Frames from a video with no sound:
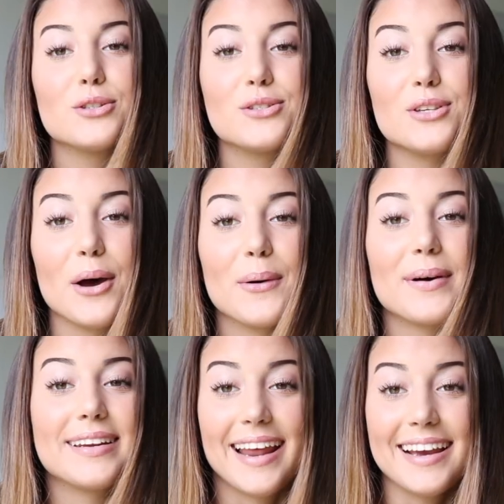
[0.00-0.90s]
So
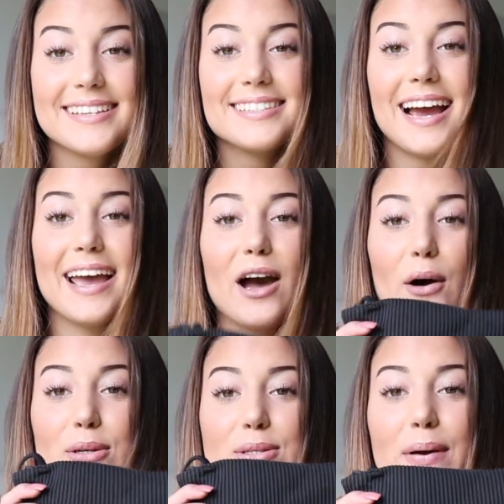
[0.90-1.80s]
next, I
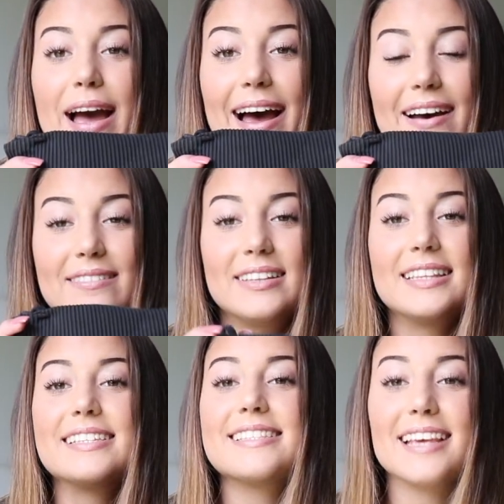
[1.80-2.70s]
also have
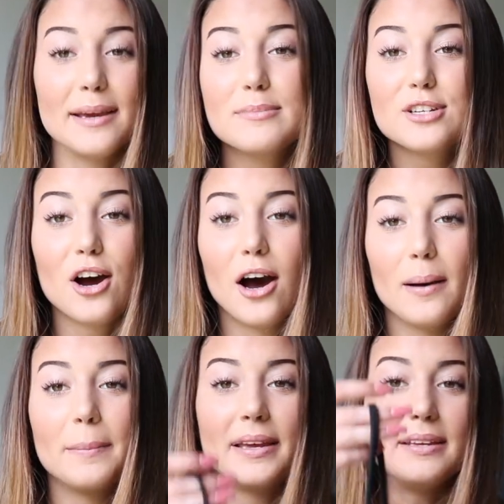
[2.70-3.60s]
the same
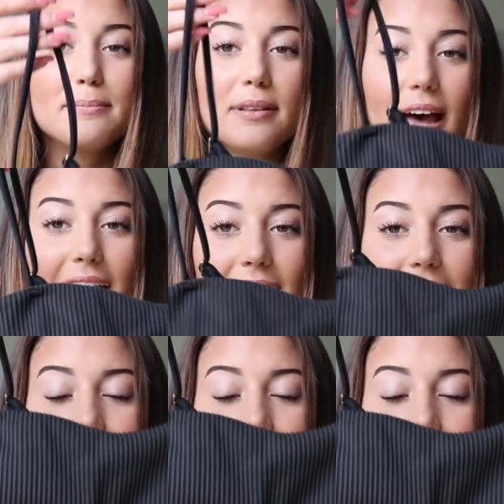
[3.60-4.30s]
top in black,